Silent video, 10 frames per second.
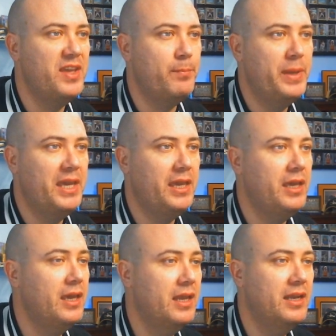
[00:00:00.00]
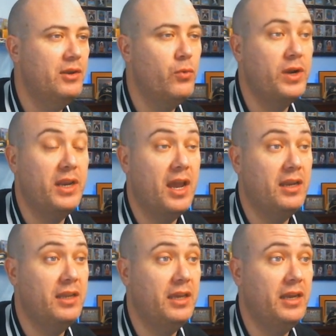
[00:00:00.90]
P in twenty
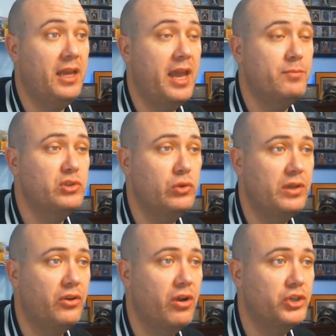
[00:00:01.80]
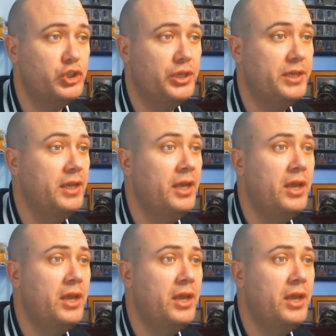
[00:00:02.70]
nineteen. He absolutely crushed it.